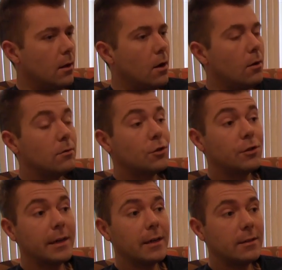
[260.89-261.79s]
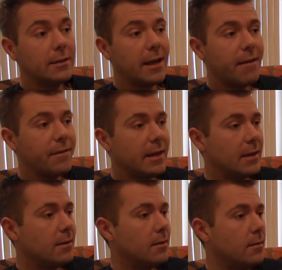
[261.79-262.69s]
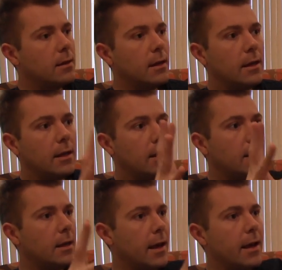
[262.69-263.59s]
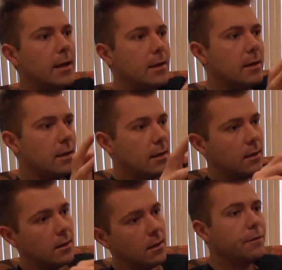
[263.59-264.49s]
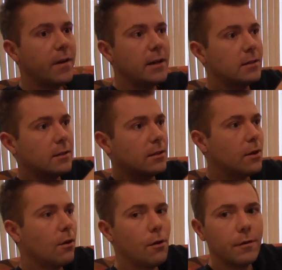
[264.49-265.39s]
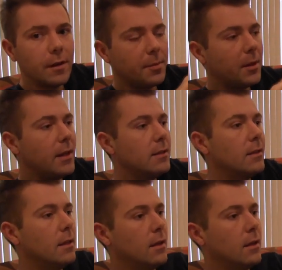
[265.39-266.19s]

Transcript: Oh, Trigger 7. Kitty candy. Her face is just all over the place.